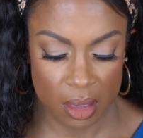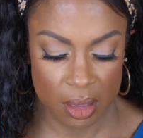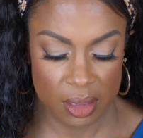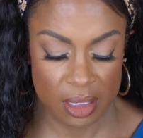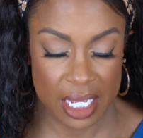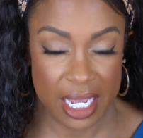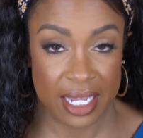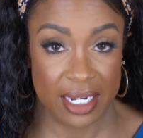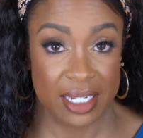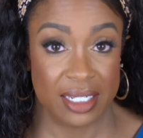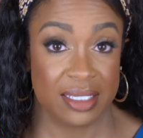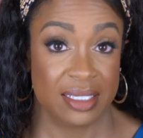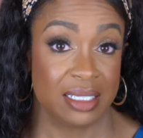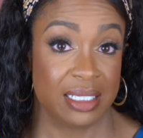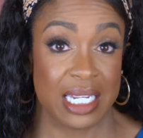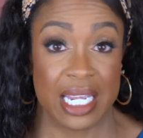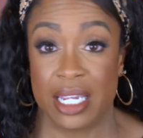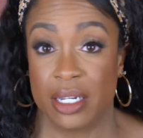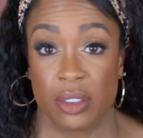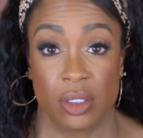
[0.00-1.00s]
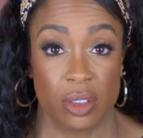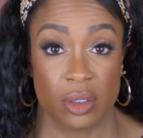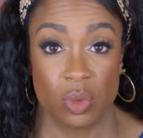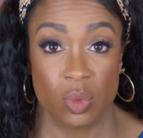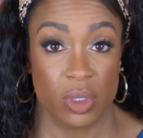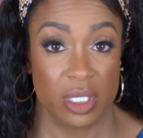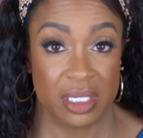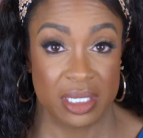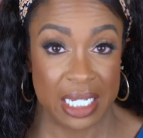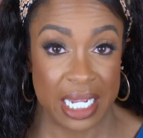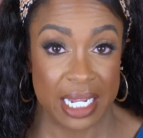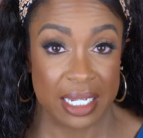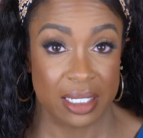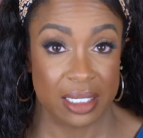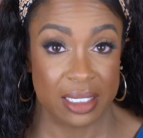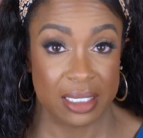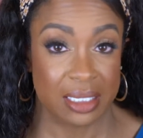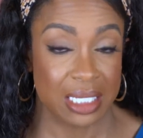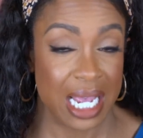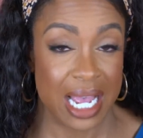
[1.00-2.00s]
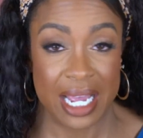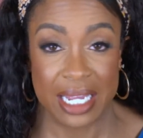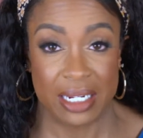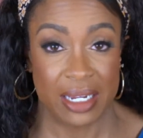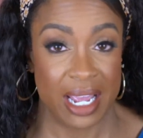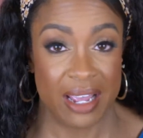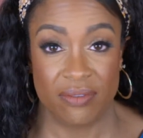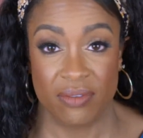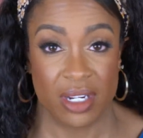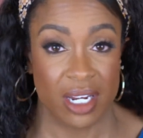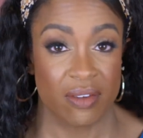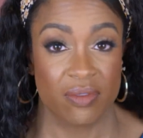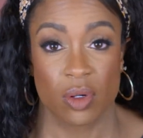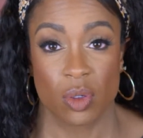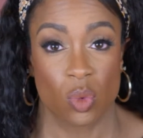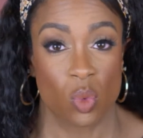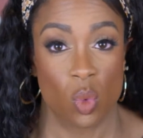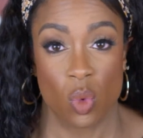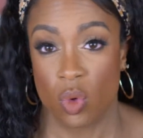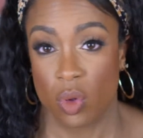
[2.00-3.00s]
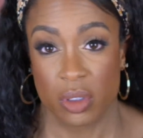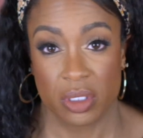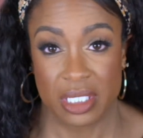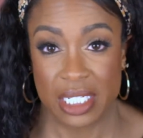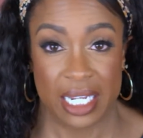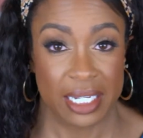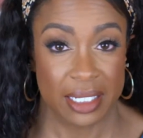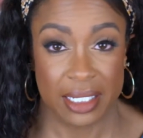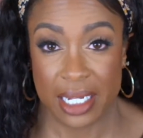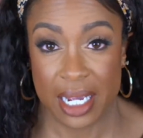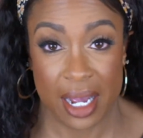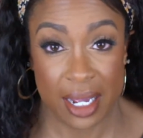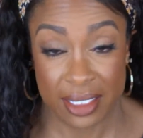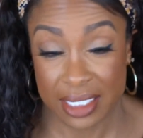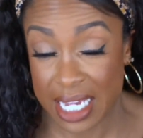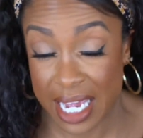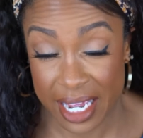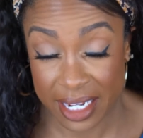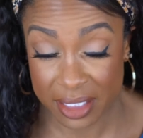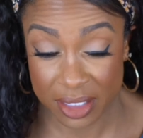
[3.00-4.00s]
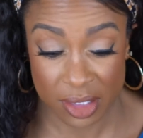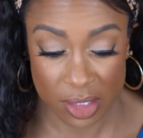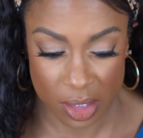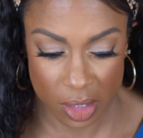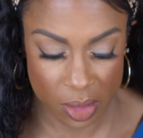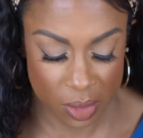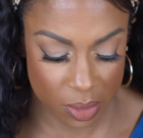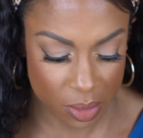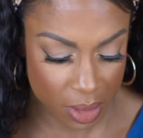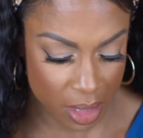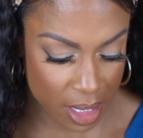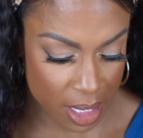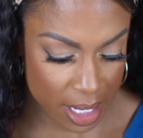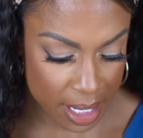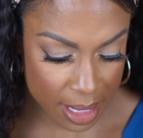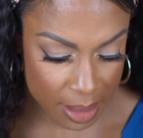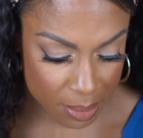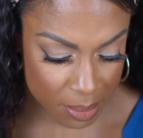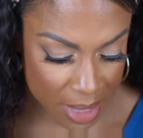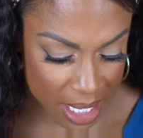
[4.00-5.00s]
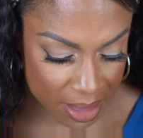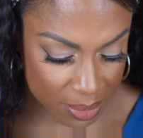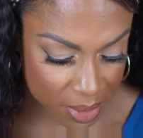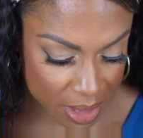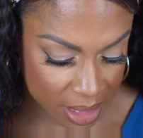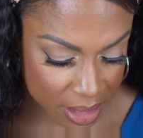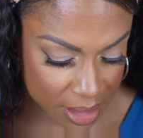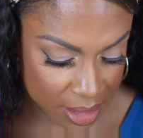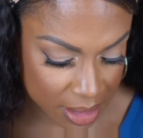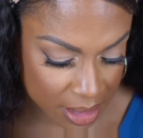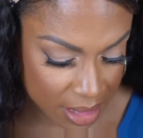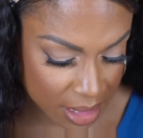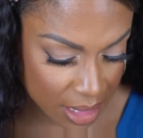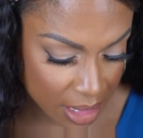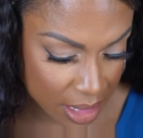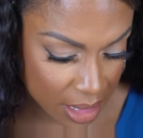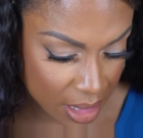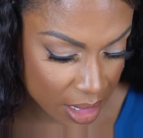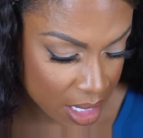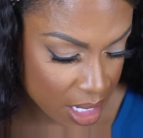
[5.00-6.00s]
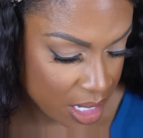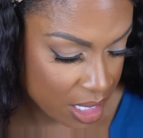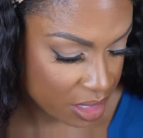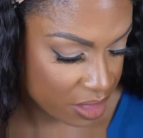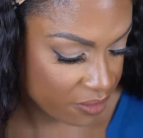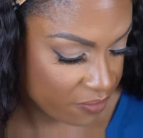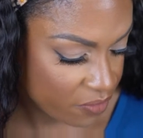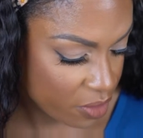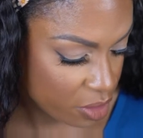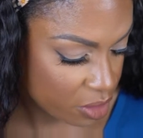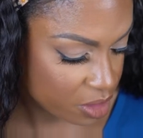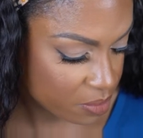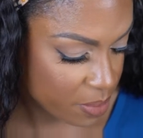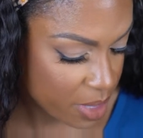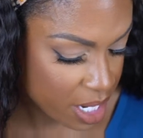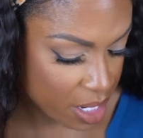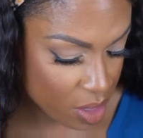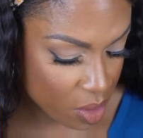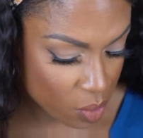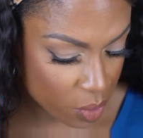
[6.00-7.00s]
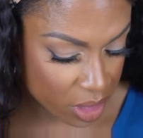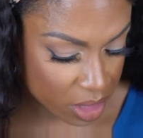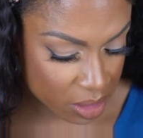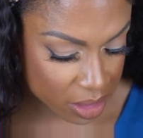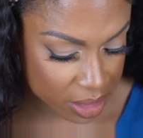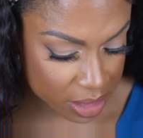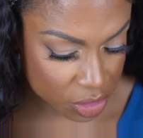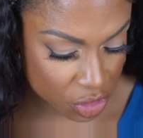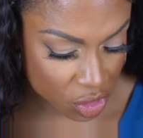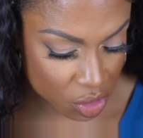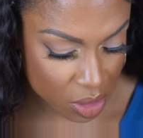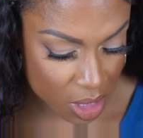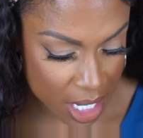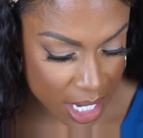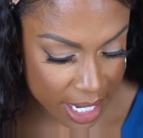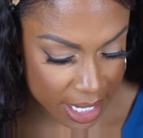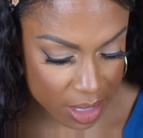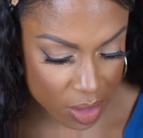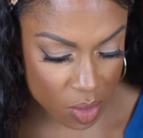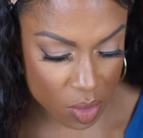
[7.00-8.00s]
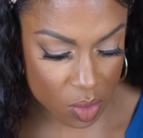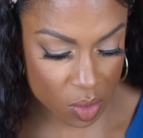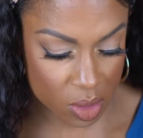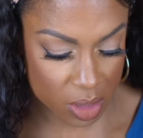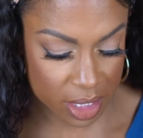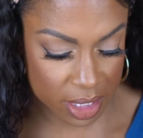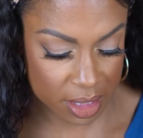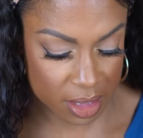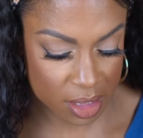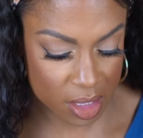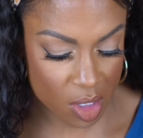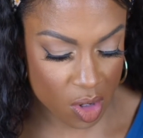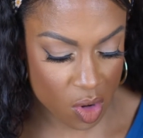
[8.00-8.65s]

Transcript: that is standard with dailies. I have never worn daily contacts, so maybe the thing. The first pair we're going to try on